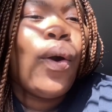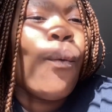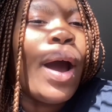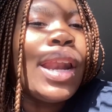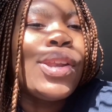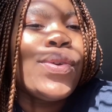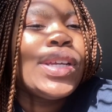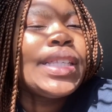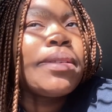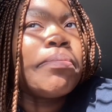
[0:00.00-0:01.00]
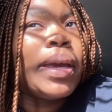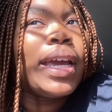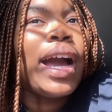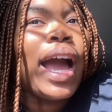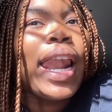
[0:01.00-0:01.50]
One reason
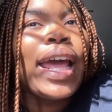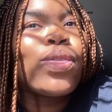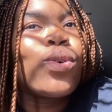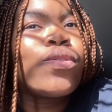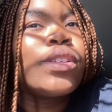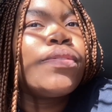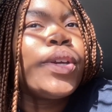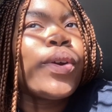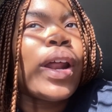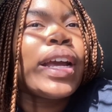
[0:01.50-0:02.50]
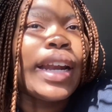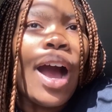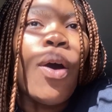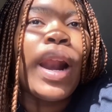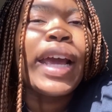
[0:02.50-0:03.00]
being, I like thought of this video like
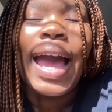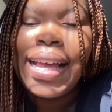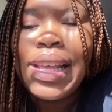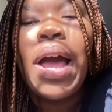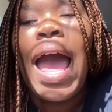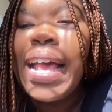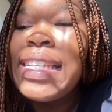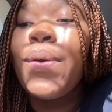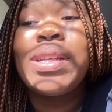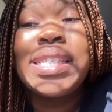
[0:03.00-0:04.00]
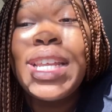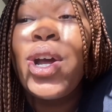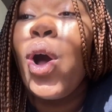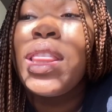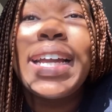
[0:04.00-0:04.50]
now, like as a, as I was
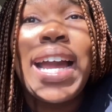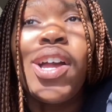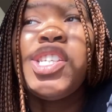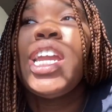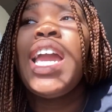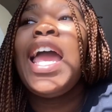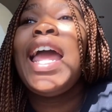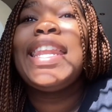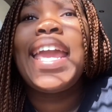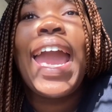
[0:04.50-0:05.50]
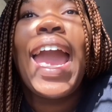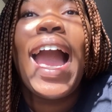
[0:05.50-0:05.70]
sitting on the couch, nah,